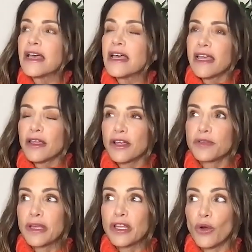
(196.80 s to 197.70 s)
Because we
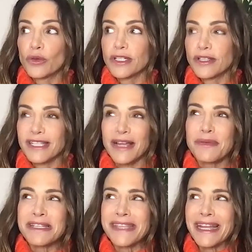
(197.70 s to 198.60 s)
could only, because I wasn't
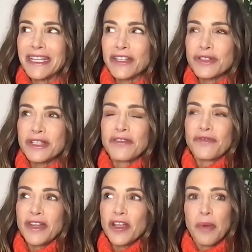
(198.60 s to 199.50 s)
that interested in the
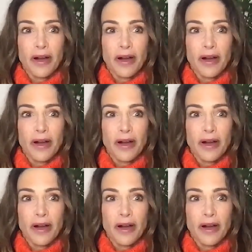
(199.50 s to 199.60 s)
video part.